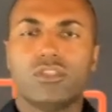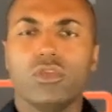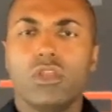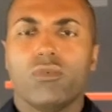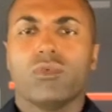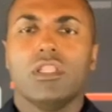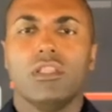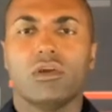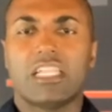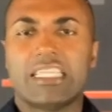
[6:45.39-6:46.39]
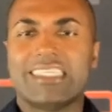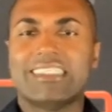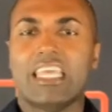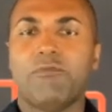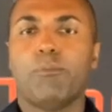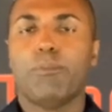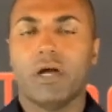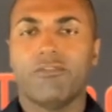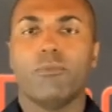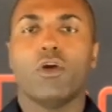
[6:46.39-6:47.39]
So you don't really look like the Stay
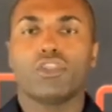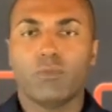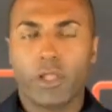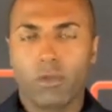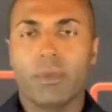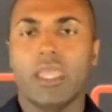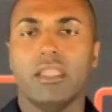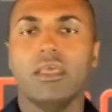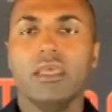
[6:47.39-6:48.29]
Puft Marshmallow Man